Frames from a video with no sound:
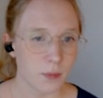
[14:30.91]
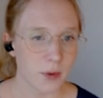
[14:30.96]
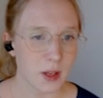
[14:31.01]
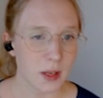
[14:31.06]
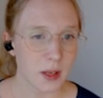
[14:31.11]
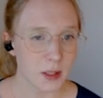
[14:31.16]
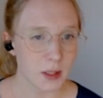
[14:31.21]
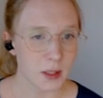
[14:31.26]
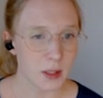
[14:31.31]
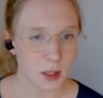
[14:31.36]

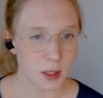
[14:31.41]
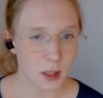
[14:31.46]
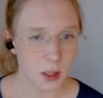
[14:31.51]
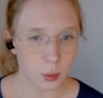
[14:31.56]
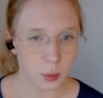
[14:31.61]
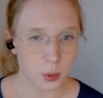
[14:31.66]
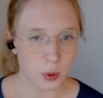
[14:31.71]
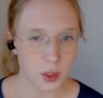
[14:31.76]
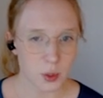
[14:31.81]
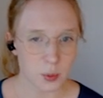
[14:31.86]
validating
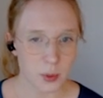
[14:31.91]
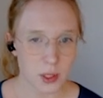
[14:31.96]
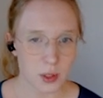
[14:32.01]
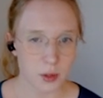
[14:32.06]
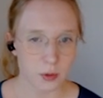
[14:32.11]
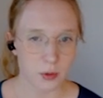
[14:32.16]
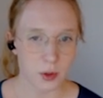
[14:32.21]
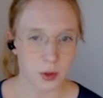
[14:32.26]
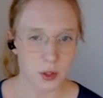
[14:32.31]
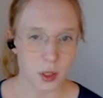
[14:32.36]
inputs based
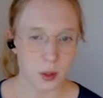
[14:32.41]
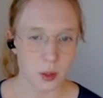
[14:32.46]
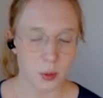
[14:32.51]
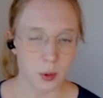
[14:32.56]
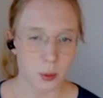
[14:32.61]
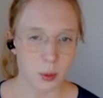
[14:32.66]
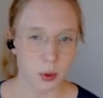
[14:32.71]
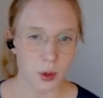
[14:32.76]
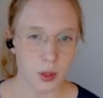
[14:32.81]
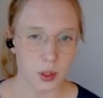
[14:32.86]
on physical
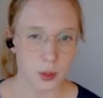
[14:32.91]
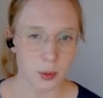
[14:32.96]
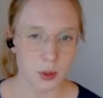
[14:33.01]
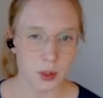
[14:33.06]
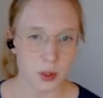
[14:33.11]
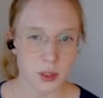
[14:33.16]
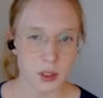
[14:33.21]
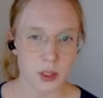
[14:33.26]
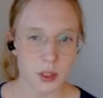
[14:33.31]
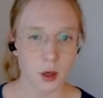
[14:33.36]

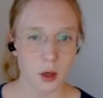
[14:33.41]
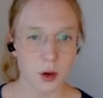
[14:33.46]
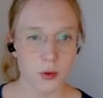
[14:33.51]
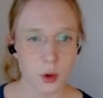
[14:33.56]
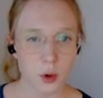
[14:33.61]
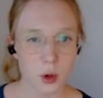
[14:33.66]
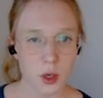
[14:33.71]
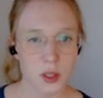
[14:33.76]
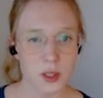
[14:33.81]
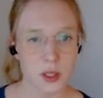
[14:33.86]
plausibility, of
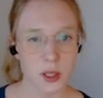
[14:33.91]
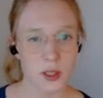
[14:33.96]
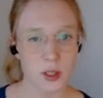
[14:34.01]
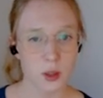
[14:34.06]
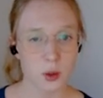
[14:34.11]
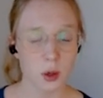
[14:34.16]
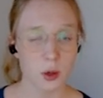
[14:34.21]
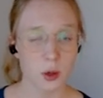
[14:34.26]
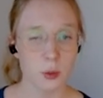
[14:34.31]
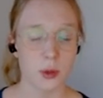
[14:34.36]
course that's
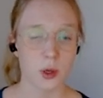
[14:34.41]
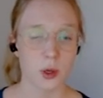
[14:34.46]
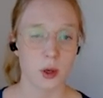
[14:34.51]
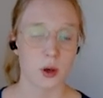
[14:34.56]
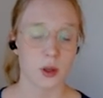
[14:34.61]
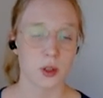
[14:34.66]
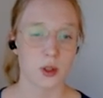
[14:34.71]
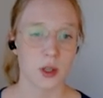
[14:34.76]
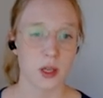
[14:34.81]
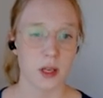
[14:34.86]
good
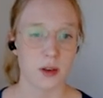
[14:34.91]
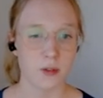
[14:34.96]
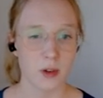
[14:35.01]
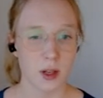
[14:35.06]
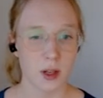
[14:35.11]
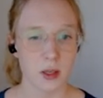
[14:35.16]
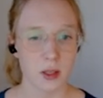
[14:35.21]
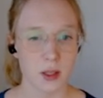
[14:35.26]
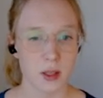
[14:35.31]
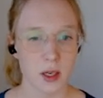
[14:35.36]
because you can
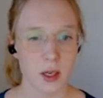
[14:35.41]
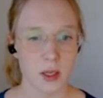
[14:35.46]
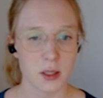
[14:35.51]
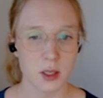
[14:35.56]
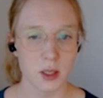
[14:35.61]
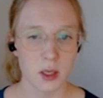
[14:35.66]
validate